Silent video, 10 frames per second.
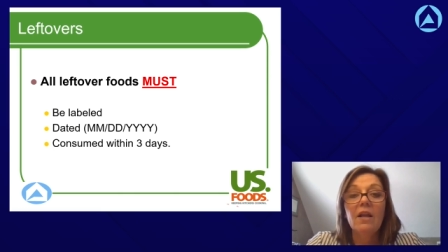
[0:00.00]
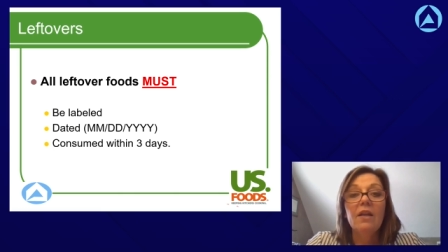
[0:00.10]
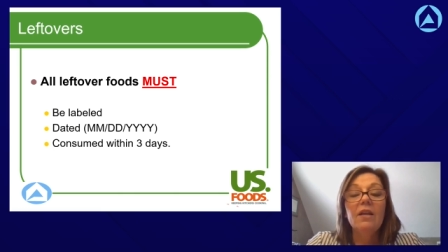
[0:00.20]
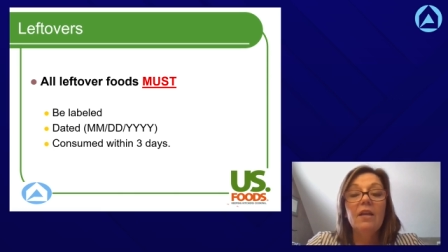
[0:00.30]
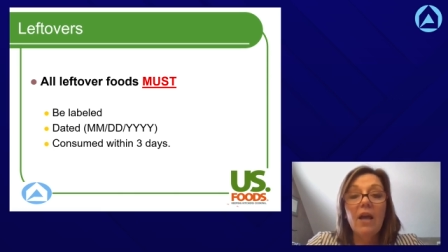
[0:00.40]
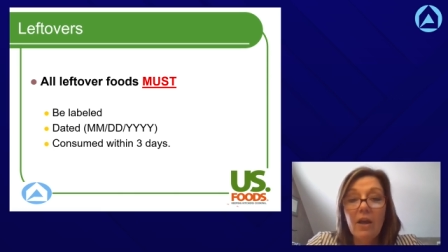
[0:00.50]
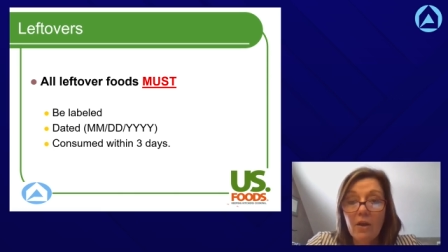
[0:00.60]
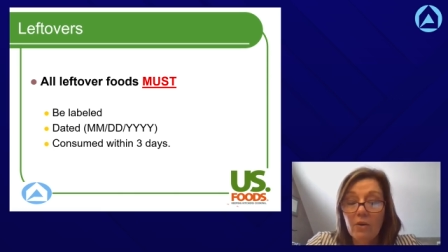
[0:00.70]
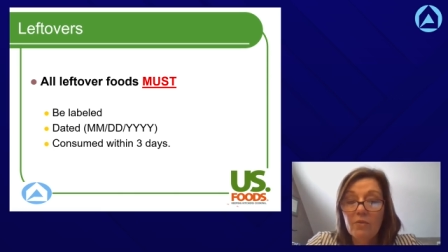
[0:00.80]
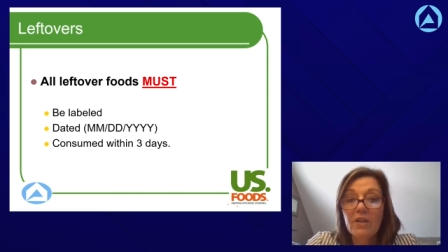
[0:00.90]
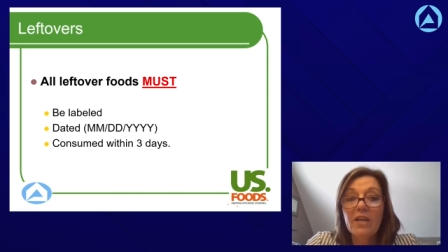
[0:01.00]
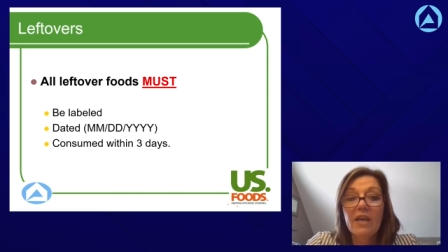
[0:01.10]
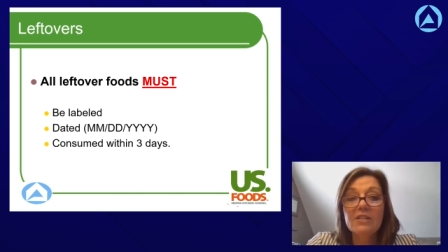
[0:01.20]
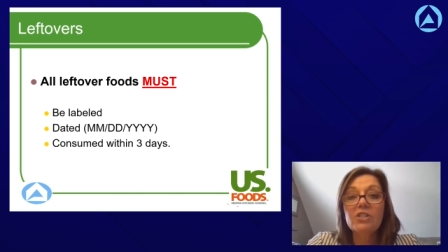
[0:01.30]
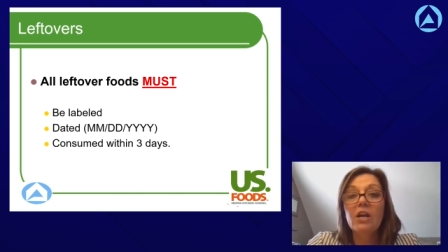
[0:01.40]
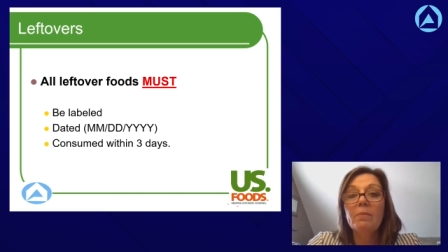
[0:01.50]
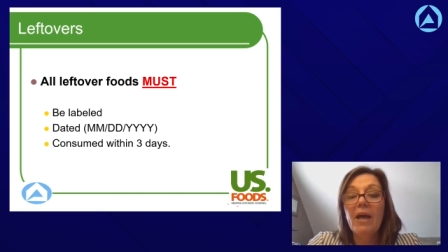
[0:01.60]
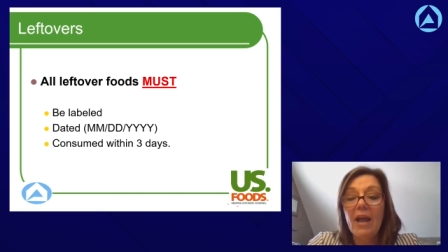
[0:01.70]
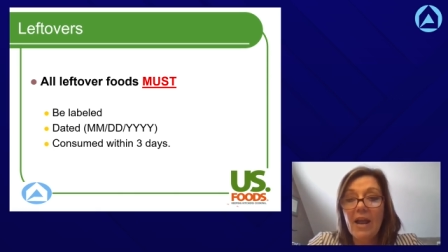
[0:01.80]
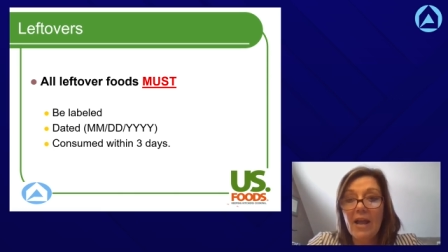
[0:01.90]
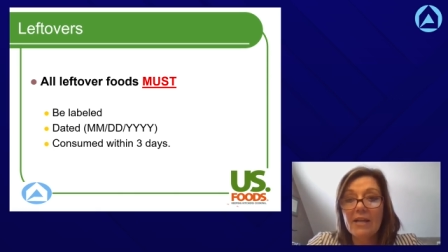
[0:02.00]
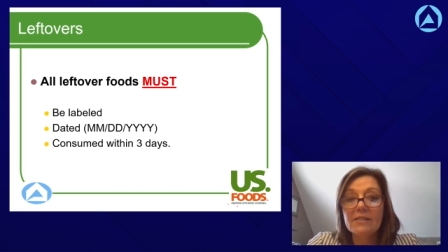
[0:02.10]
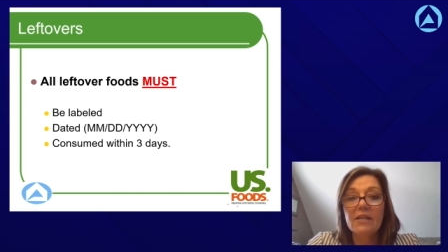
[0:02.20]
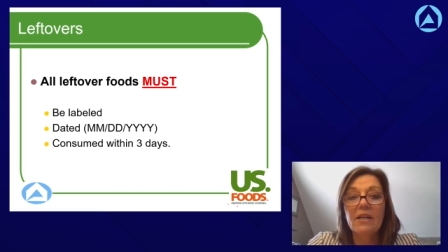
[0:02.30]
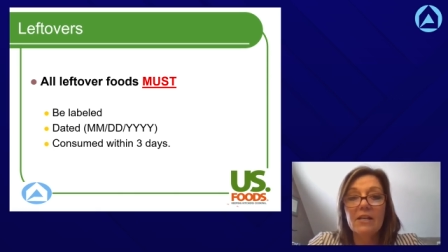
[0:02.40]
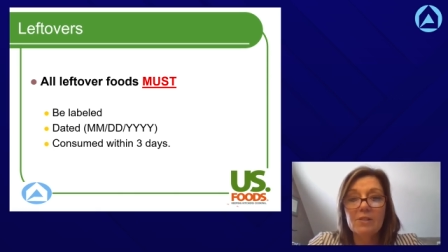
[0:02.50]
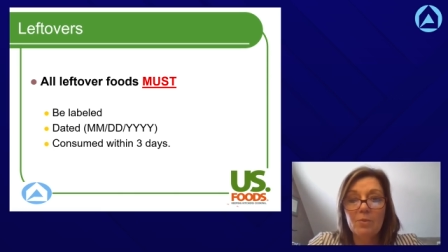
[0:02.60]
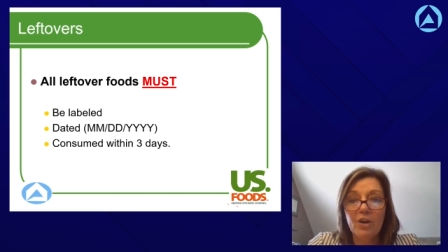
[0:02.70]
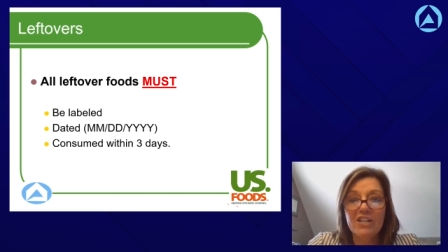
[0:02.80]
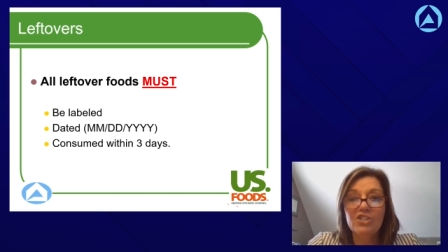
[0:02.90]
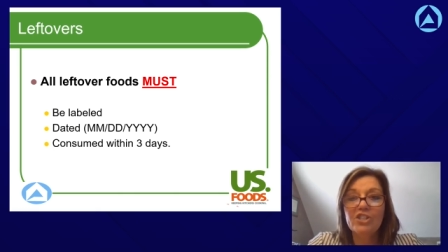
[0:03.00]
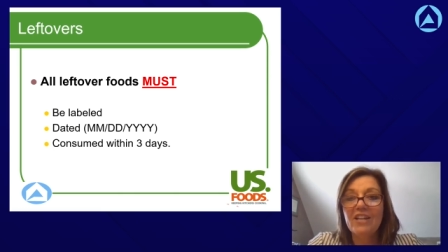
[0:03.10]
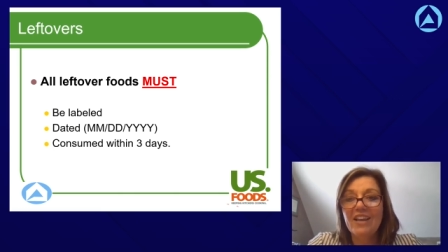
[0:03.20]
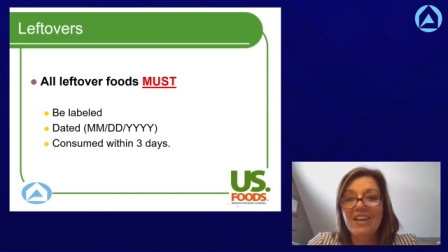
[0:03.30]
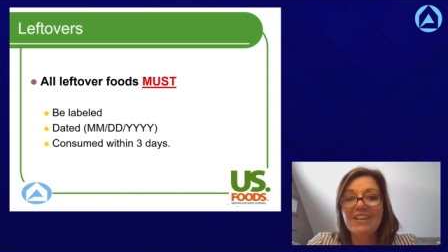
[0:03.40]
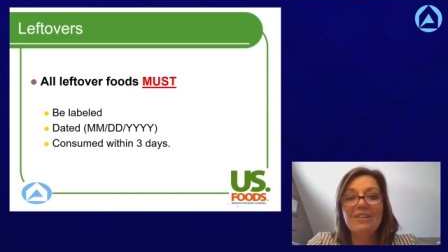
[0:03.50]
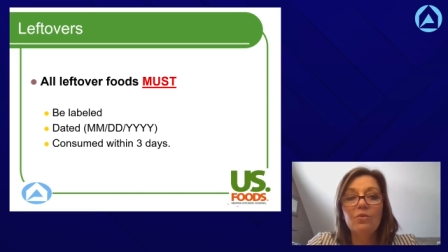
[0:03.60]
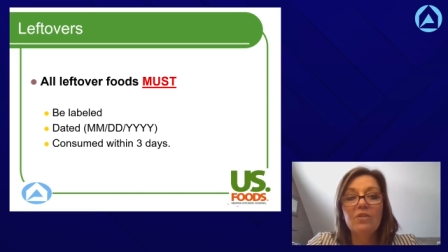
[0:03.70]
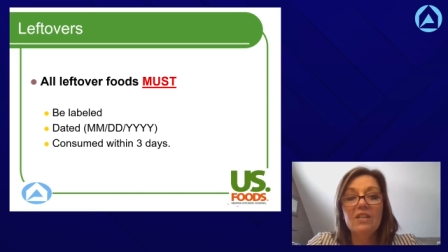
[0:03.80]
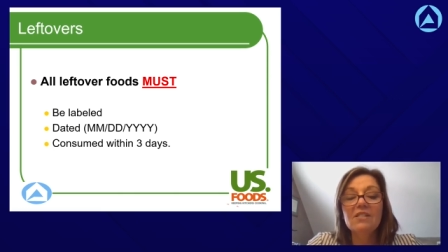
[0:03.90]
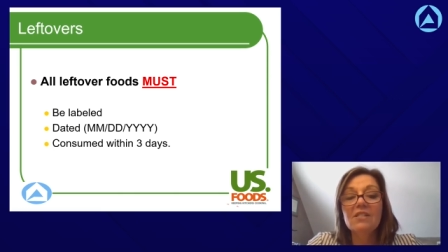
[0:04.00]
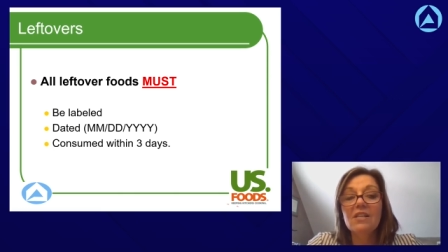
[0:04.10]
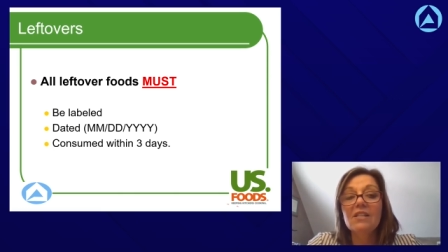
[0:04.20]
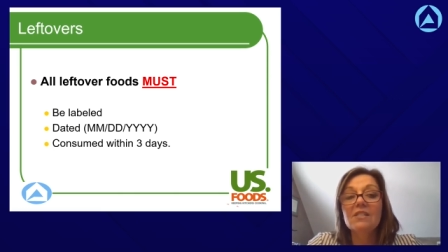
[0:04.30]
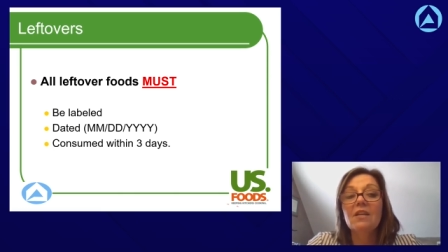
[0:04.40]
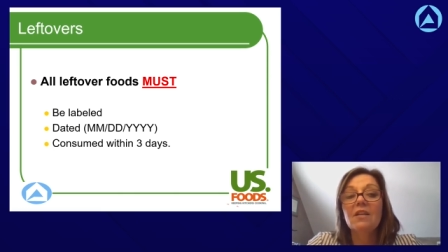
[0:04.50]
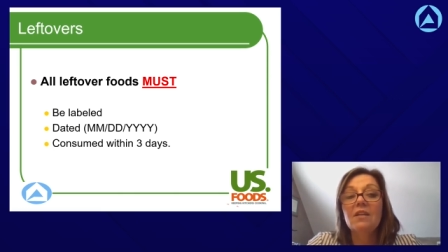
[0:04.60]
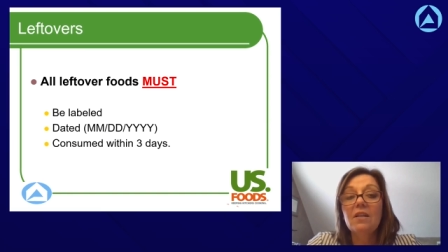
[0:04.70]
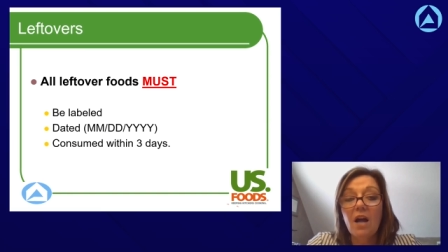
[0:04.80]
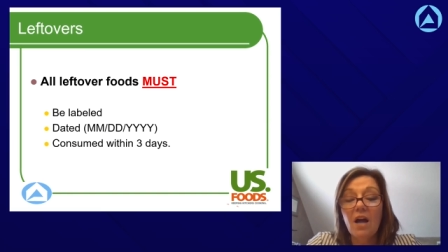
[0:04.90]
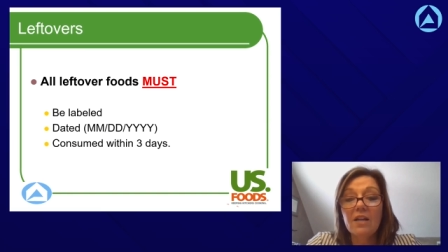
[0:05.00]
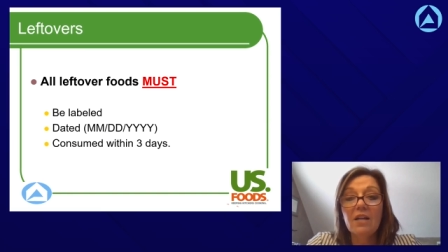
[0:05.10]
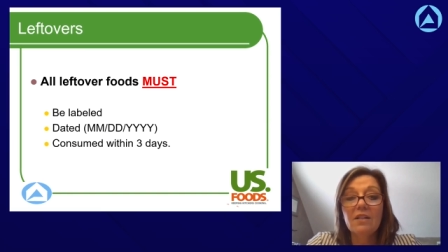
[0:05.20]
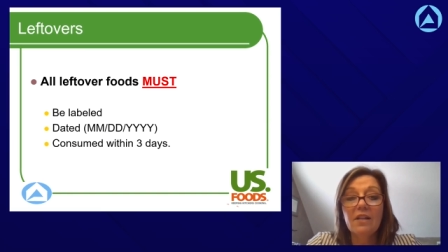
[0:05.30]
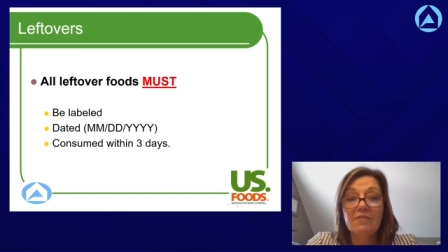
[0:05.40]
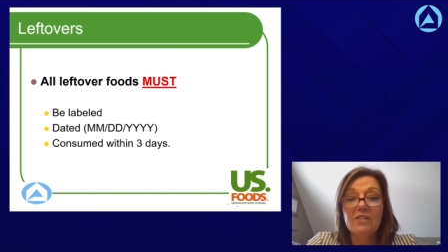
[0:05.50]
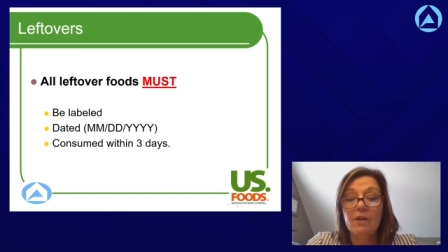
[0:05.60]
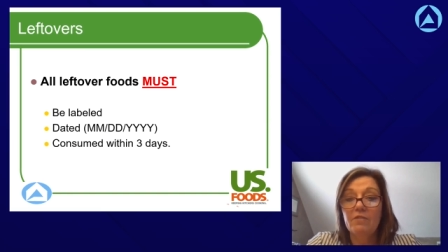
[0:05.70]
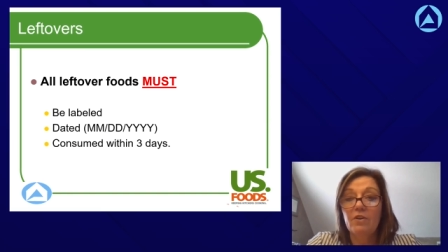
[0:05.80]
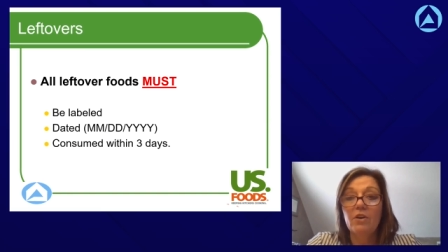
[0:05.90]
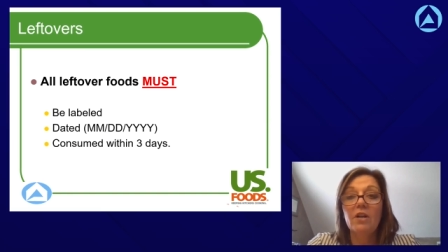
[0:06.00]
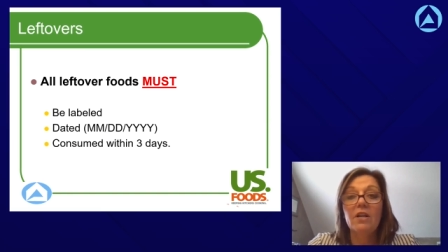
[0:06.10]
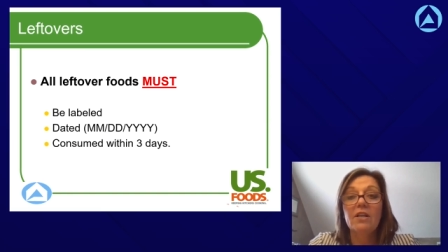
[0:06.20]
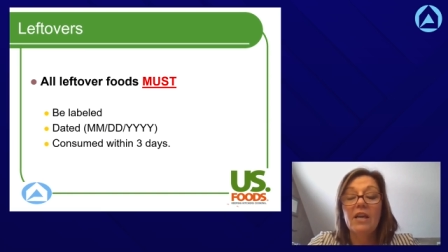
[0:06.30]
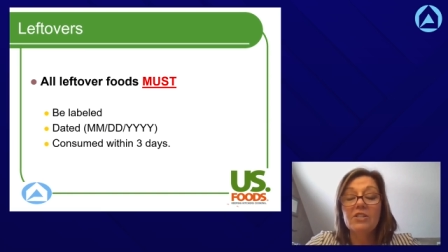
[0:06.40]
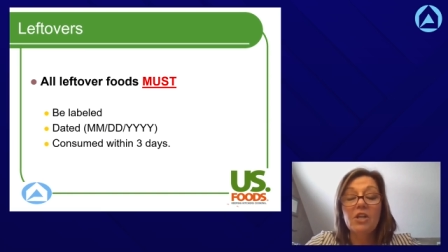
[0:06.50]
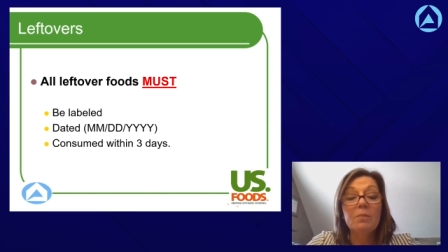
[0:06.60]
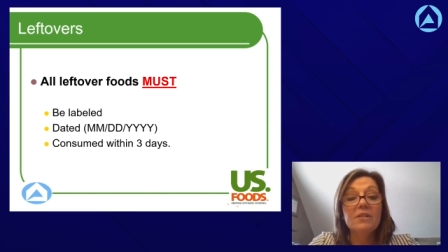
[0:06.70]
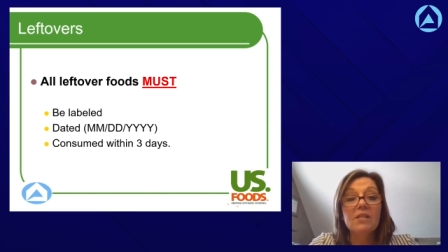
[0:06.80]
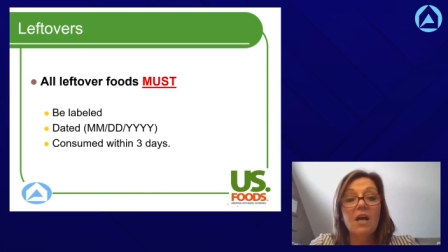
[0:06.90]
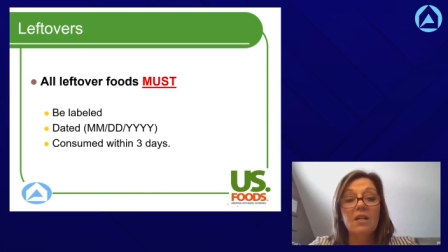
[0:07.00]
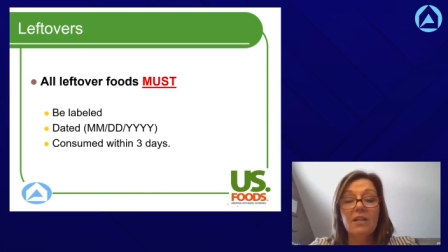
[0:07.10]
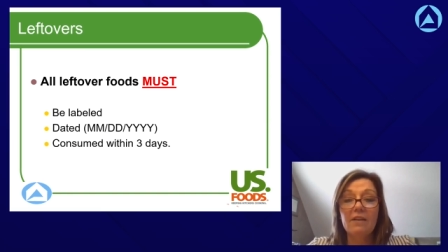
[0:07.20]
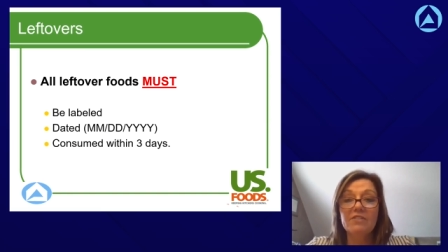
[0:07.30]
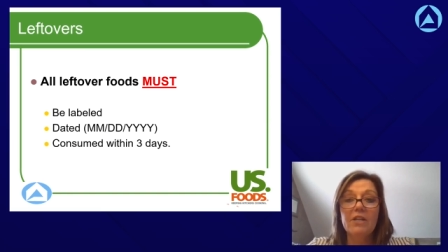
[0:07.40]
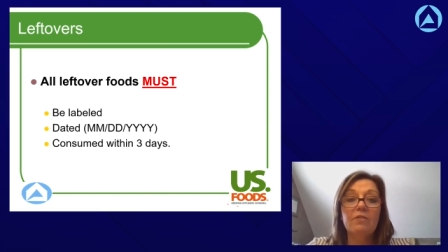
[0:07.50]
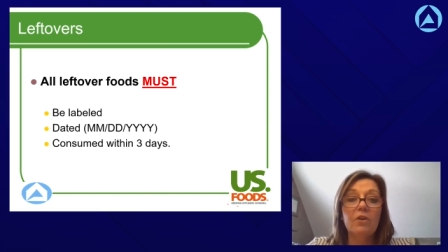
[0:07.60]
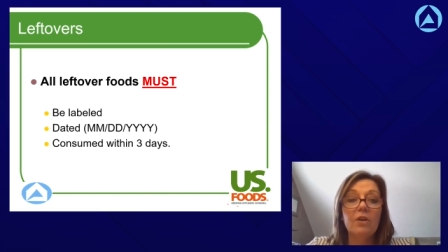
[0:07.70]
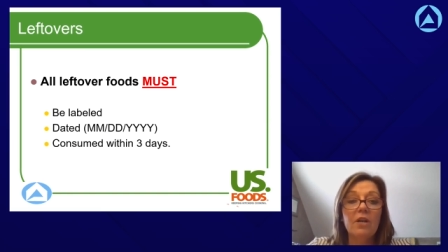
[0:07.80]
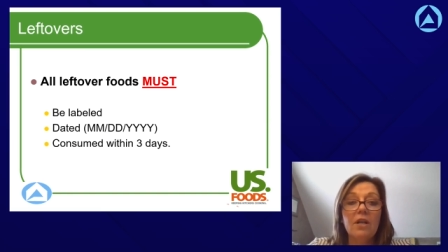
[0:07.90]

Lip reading: No, the ketchup has an expiration date. This is not a leftover. Ketchup is not a leftover.